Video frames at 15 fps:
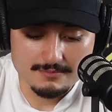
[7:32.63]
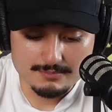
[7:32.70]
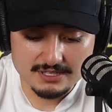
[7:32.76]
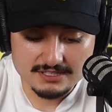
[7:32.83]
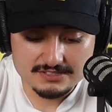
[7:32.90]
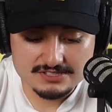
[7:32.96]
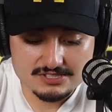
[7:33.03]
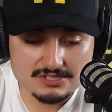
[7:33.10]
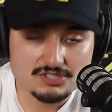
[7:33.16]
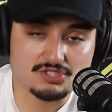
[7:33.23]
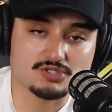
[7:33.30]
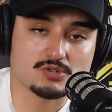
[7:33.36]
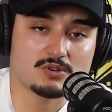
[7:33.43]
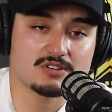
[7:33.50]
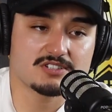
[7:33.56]
But just a
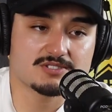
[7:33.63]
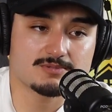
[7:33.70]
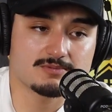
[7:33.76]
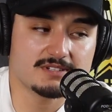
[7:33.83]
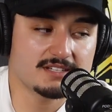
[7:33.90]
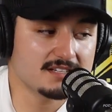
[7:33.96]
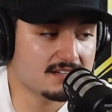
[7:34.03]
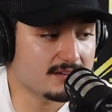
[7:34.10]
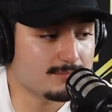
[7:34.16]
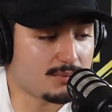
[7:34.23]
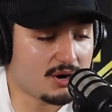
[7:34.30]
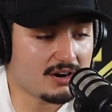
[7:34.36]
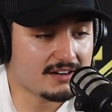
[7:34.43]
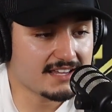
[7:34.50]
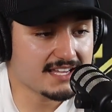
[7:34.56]
short and sweet
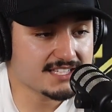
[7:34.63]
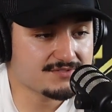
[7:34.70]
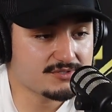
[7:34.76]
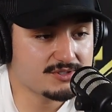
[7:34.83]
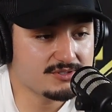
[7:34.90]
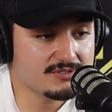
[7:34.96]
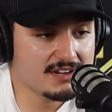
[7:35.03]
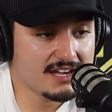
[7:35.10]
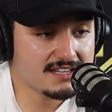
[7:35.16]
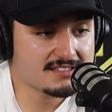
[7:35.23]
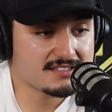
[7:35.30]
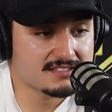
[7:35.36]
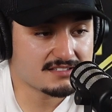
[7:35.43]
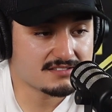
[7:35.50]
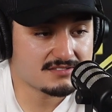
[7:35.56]
podcast for you
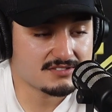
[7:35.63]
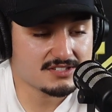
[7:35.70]
guys,